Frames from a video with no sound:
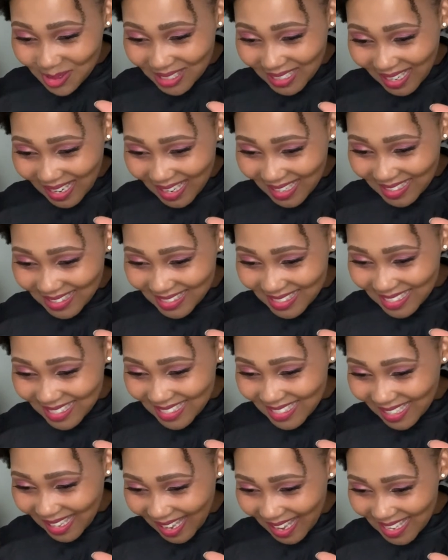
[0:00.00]

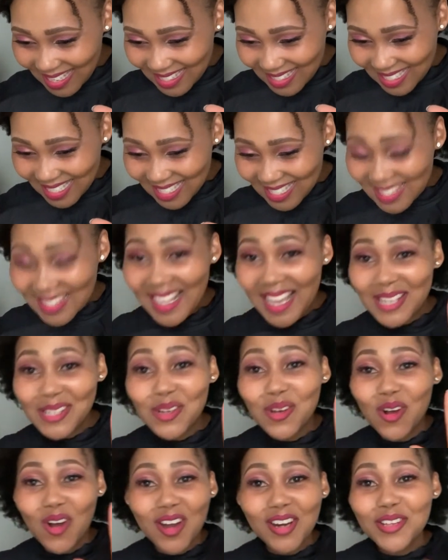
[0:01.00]
guys, is that
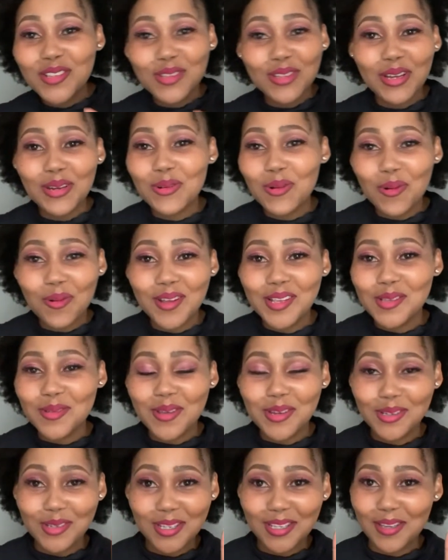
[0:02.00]
God is not always going
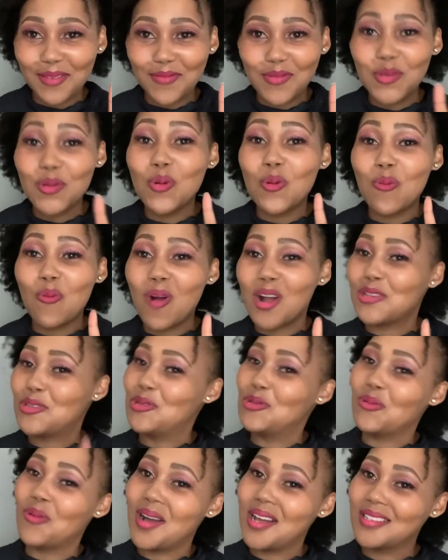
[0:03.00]
to give you what you
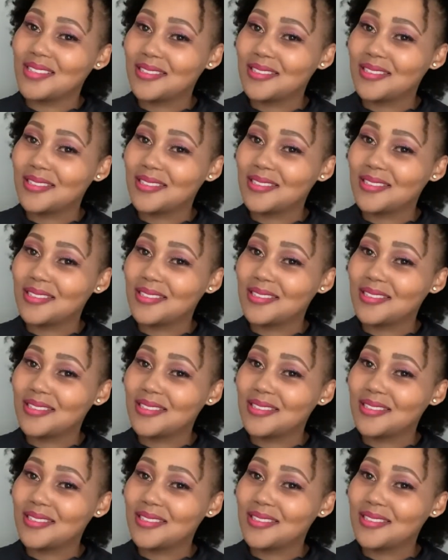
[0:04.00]
want.